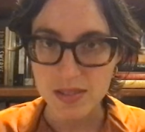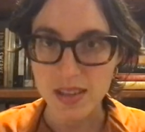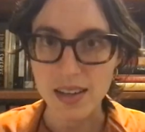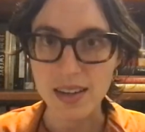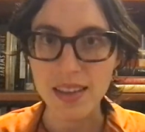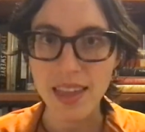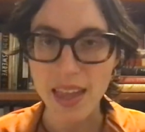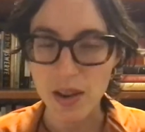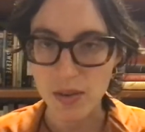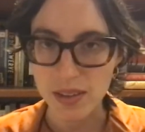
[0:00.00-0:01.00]
and
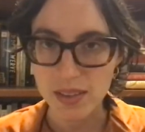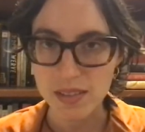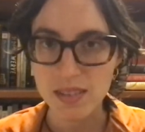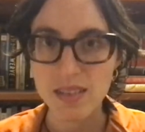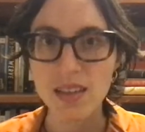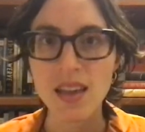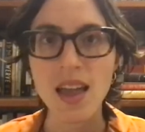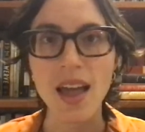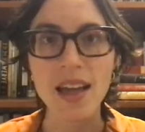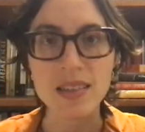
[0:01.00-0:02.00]
caring
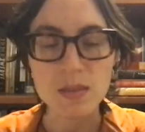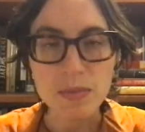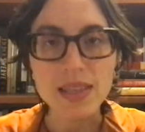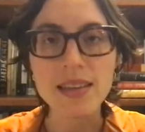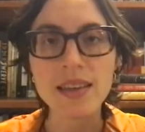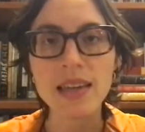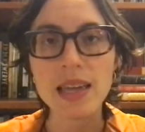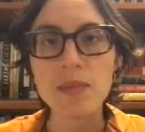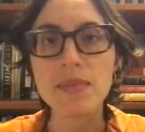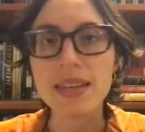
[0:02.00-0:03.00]
as being
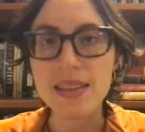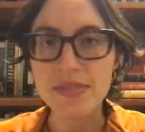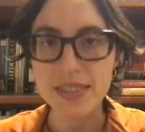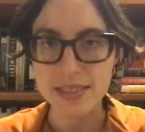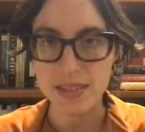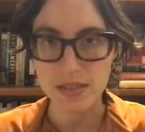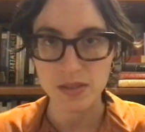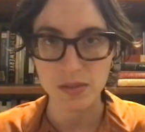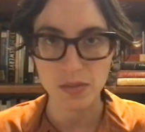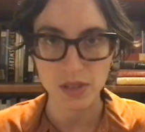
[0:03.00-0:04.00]
a beneficent
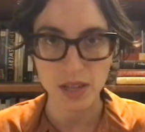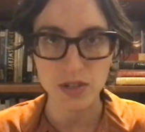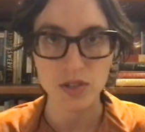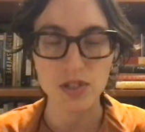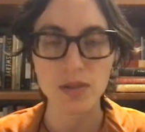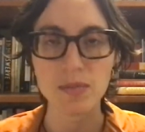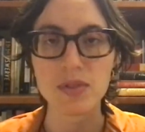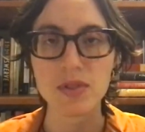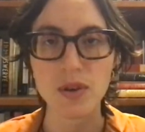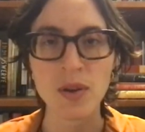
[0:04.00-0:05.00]
relationship.
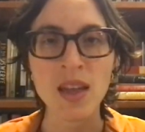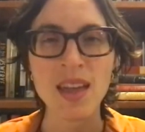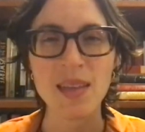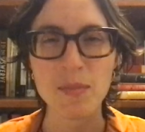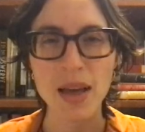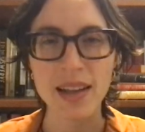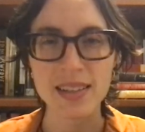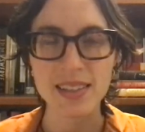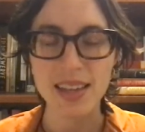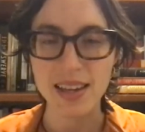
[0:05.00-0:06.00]
So back
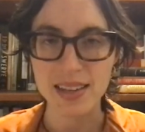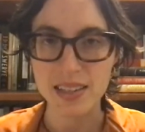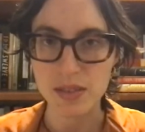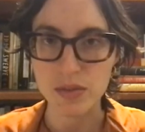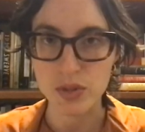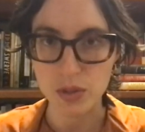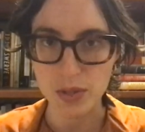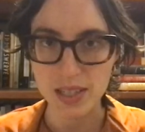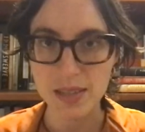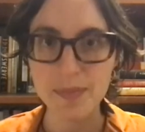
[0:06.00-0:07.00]
to that idea of
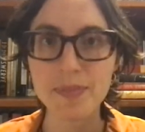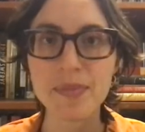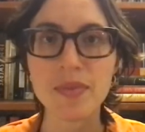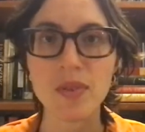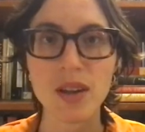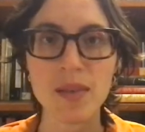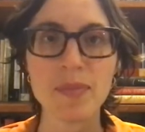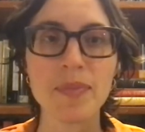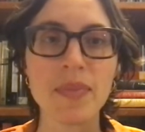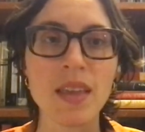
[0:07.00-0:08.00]
duty, right?
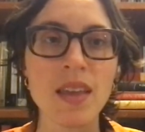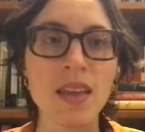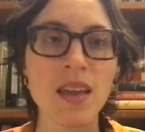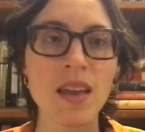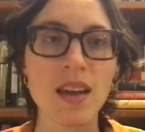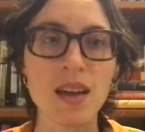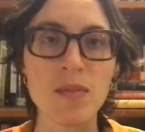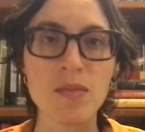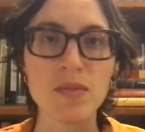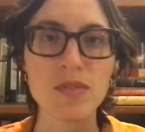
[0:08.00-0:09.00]

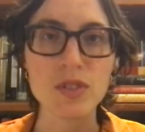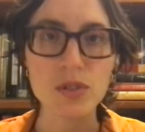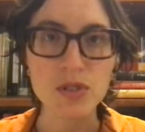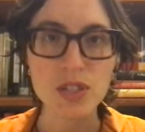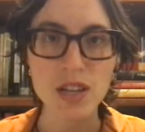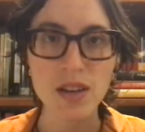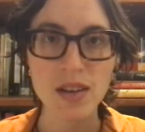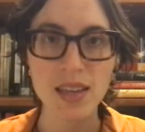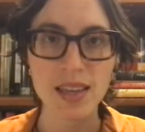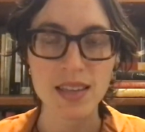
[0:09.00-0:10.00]

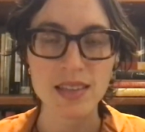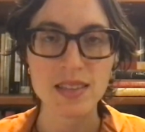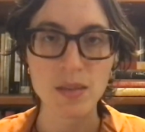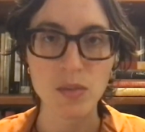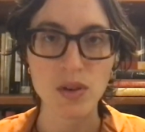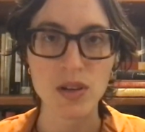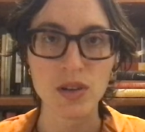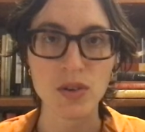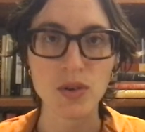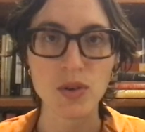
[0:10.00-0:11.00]
Fiduciary is someone
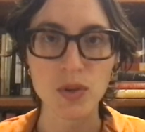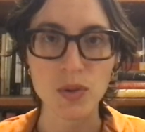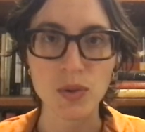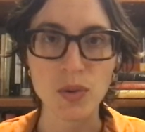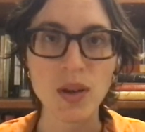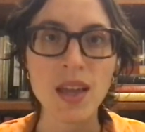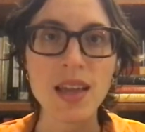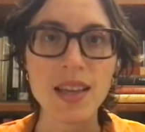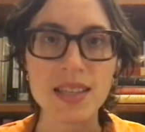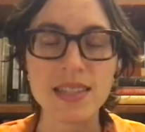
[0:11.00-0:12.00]
who
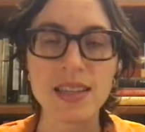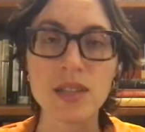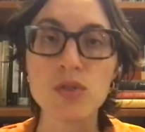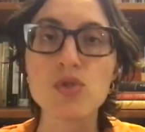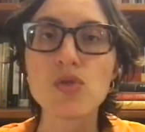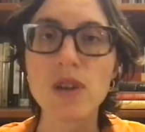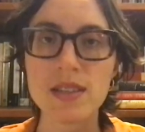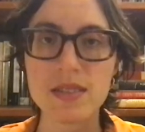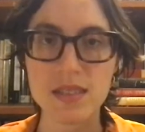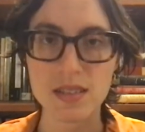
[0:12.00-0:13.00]
is
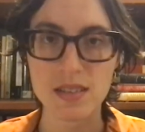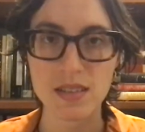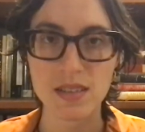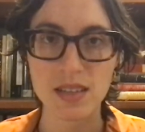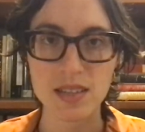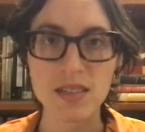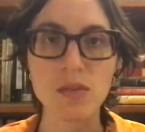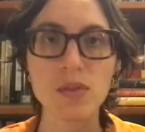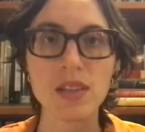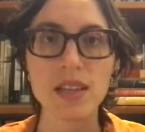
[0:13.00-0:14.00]
entrusted, is in a
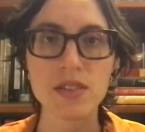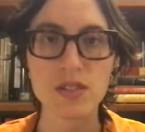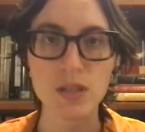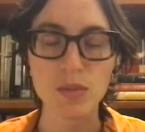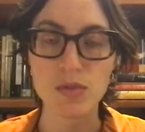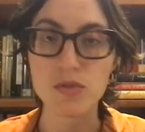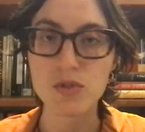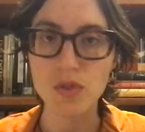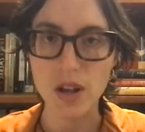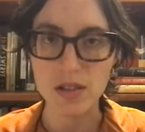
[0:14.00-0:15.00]
relationship of
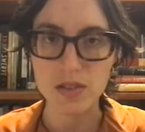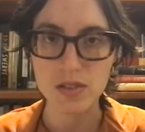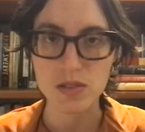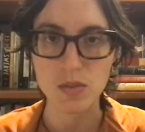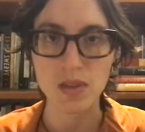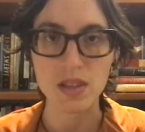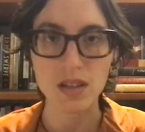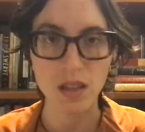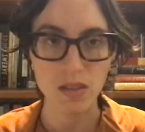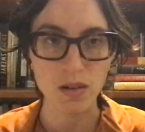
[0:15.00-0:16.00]
trust with another.